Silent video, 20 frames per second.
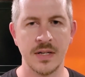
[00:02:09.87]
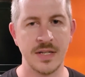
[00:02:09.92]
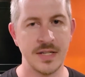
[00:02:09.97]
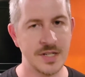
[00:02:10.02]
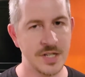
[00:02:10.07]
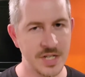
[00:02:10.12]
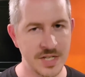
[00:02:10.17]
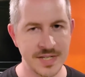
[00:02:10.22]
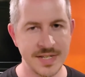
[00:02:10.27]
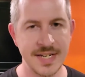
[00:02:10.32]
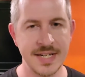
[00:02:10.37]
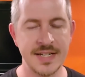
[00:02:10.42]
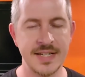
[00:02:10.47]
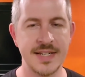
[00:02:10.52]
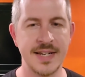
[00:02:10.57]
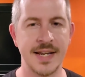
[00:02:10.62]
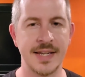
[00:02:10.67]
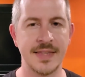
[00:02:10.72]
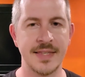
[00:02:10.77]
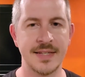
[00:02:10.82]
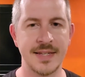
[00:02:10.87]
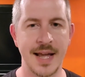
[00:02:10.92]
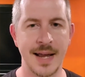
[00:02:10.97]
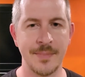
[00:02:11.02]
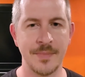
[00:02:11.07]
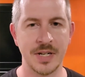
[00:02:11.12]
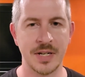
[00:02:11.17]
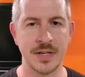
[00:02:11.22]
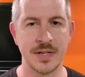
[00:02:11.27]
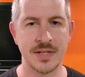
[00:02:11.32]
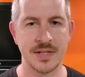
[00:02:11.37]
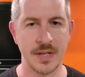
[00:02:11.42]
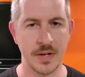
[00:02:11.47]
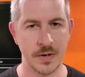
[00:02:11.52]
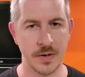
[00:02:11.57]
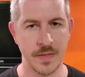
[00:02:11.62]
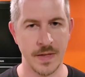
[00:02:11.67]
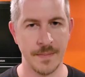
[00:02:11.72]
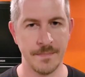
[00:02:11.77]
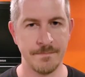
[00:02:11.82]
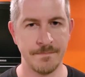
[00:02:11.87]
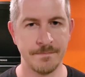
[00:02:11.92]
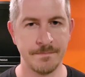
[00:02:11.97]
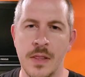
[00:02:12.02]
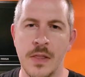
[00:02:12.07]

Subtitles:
You just need to take the time to consider them.